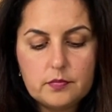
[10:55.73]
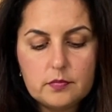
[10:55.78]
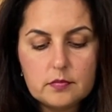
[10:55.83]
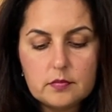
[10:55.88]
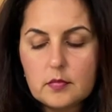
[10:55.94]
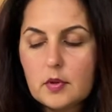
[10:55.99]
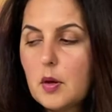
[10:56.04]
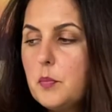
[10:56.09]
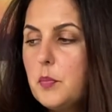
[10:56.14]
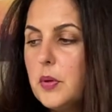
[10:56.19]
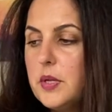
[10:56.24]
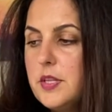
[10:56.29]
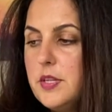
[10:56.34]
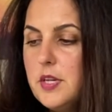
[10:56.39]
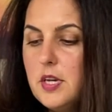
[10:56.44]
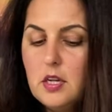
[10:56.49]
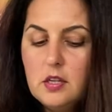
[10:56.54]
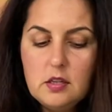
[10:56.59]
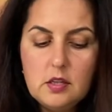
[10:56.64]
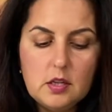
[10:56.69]
And on the
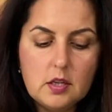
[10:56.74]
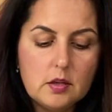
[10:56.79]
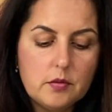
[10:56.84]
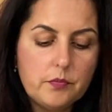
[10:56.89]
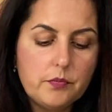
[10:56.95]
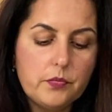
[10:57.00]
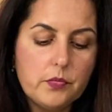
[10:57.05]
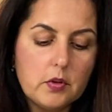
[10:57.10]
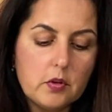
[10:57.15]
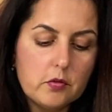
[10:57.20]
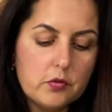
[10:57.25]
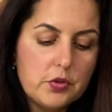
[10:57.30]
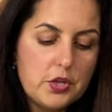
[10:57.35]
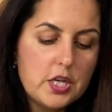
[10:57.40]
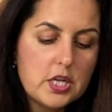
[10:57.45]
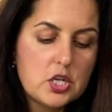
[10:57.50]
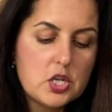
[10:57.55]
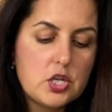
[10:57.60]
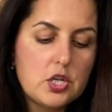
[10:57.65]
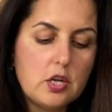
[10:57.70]
counterfeit version,
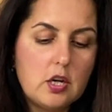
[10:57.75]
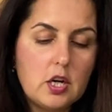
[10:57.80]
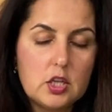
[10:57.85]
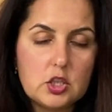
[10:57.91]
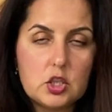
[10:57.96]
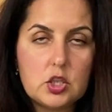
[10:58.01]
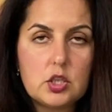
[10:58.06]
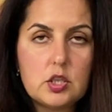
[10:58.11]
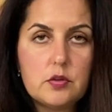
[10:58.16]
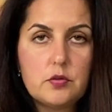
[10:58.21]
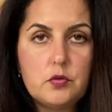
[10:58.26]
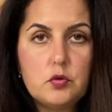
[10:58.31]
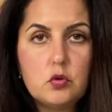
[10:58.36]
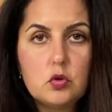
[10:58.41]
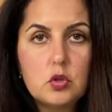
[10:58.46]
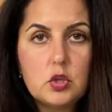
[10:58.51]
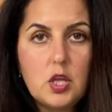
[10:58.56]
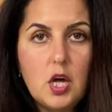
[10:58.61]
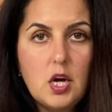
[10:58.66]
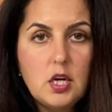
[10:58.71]
on the
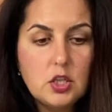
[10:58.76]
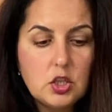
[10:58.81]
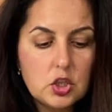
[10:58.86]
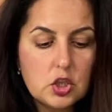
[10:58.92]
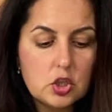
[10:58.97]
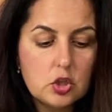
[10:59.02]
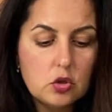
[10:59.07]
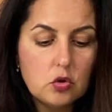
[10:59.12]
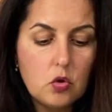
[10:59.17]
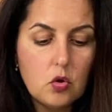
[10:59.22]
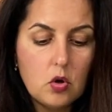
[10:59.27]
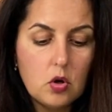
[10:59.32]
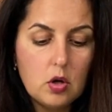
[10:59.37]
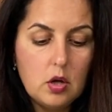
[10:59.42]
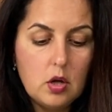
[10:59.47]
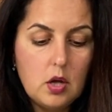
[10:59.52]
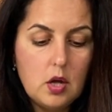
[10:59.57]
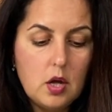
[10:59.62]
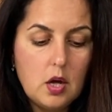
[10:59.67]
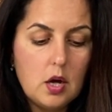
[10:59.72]
outside everything looks the
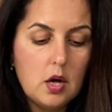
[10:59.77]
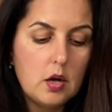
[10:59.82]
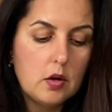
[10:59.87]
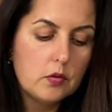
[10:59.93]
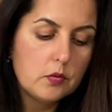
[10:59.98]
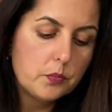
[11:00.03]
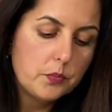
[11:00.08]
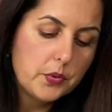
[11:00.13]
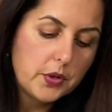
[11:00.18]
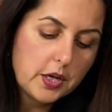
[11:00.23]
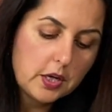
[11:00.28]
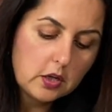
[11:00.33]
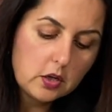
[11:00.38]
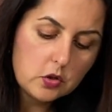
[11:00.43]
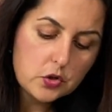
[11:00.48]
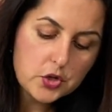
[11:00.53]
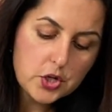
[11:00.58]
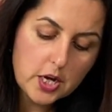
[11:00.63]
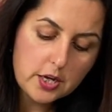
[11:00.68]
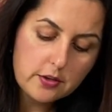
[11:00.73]
same, but
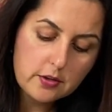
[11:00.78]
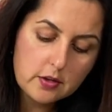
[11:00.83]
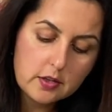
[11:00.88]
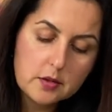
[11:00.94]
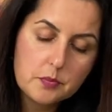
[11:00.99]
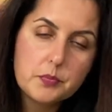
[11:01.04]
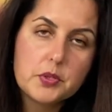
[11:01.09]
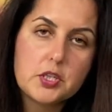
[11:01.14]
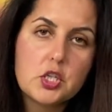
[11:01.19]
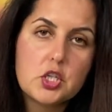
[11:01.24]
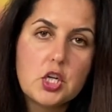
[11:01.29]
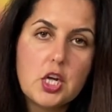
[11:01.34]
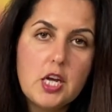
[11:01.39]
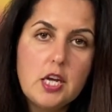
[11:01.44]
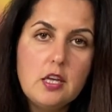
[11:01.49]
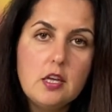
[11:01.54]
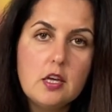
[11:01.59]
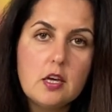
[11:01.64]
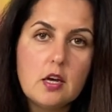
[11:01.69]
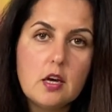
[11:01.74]
you'll notice that the
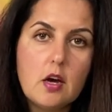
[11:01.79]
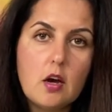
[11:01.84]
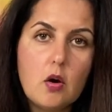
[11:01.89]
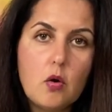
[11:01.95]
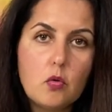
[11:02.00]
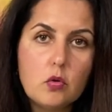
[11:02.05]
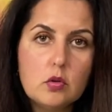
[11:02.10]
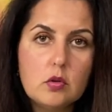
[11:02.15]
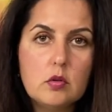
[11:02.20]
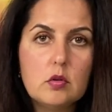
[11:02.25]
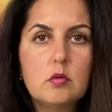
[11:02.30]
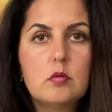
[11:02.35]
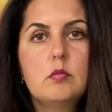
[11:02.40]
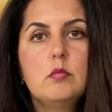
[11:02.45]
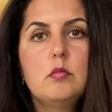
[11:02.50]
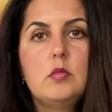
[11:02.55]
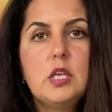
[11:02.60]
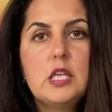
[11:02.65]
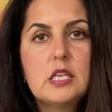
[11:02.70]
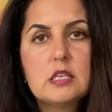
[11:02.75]
voltage
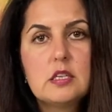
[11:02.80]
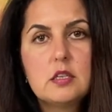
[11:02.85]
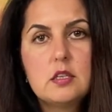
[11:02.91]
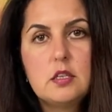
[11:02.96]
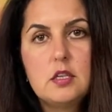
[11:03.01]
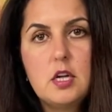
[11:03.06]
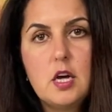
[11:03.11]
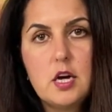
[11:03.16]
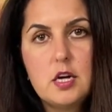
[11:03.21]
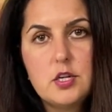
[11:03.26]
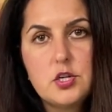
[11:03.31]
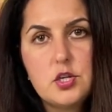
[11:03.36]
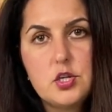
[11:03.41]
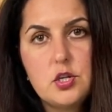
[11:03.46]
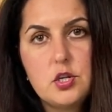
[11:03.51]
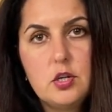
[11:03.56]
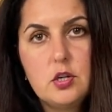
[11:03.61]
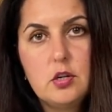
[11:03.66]
selector is not real.